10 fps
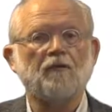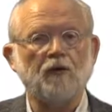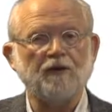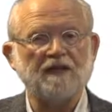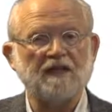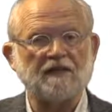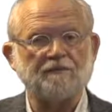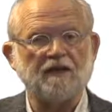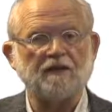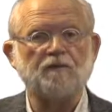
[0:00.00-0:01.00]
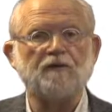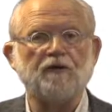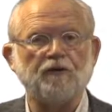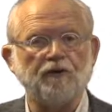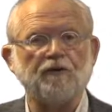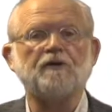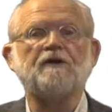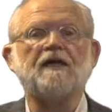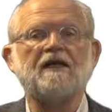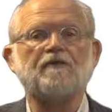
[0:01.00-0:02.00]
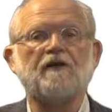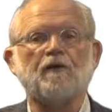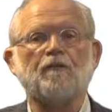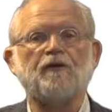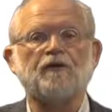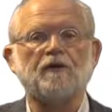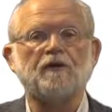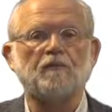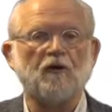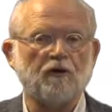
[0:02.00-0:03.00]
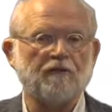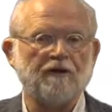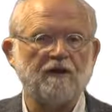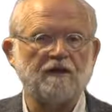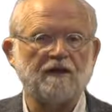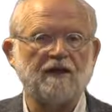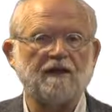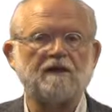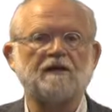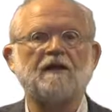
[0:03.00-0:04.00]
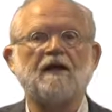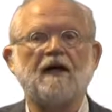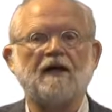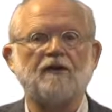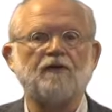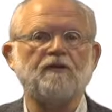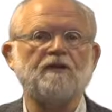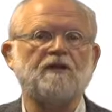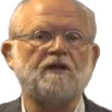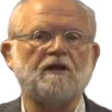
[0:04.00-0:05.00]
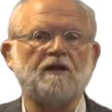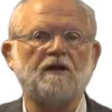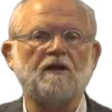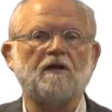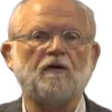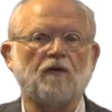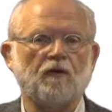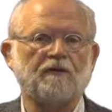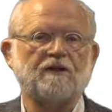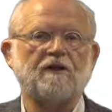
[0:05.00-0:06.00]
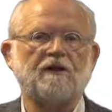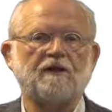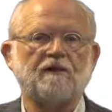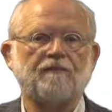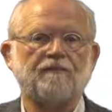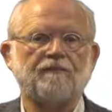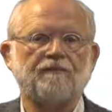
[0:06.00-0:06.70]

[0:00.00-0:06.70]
For all these aspects, we do use X-ray computed tomography scanners at the UGCT core facility.